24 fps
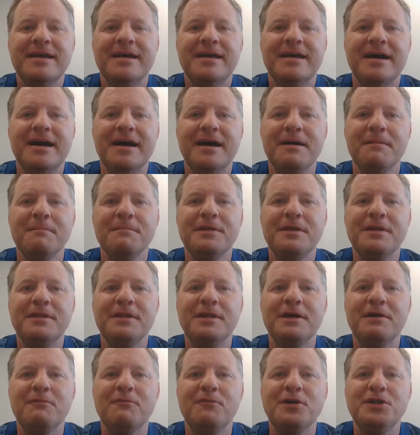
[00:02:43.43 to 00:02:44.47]

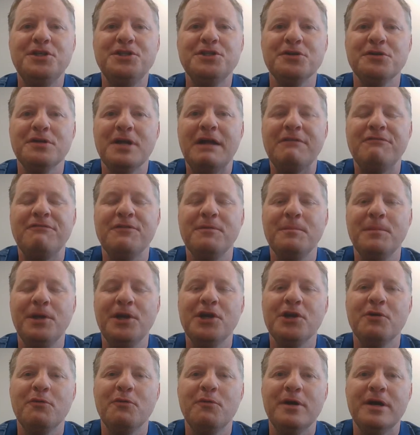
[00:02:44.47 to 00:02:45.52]
that which you're not
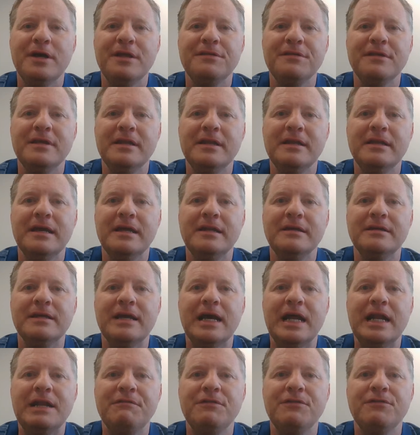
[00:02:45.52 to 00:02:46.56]
familiar with, and
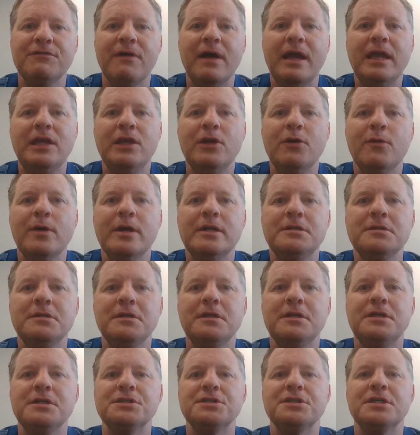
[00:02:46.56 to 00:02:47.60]
kind of invite you into
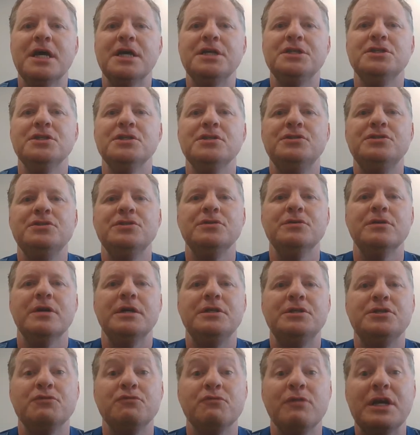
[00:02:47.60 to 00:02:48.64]
the discussion
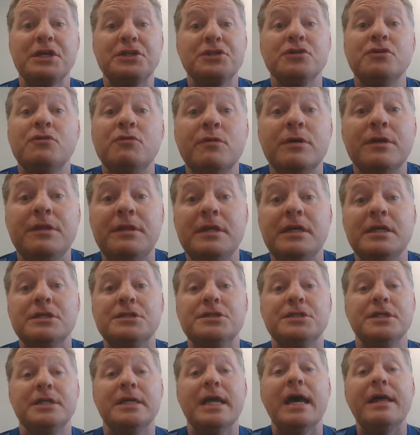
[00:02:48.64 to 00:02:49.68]
to wrestle with these
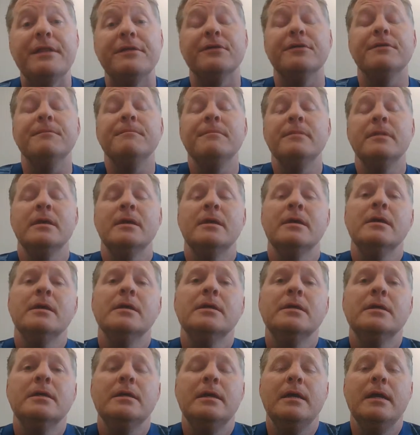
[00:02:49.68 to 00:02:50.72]
together.
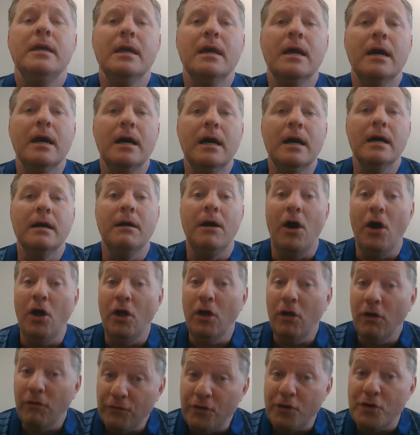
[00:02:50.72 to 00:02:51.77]

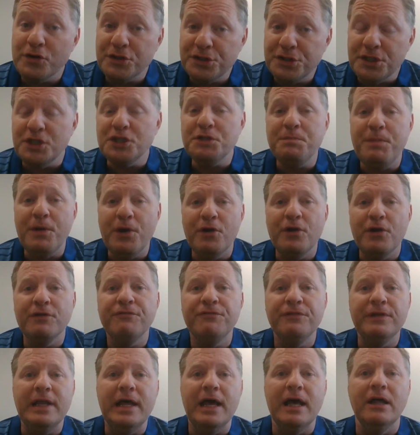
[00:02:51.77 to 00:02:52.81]
All, of course, in a spirit
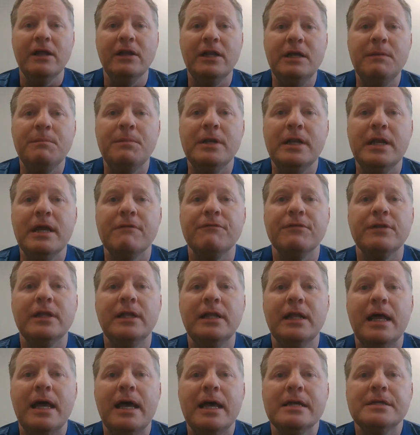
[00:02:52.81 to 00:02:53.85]
of fidelity, but
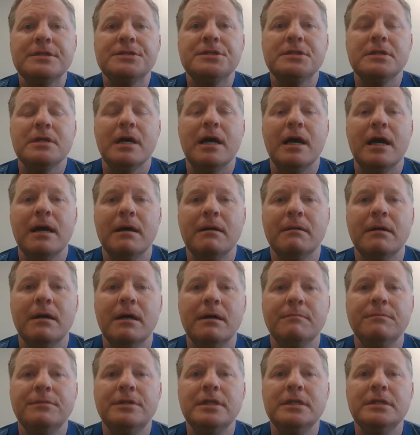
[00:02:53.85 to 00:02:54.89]
nevertheless
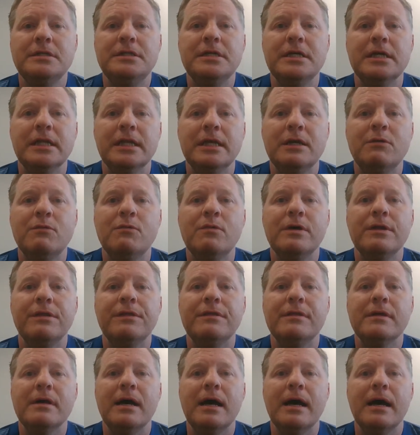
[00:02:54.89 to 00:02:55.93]
dealing with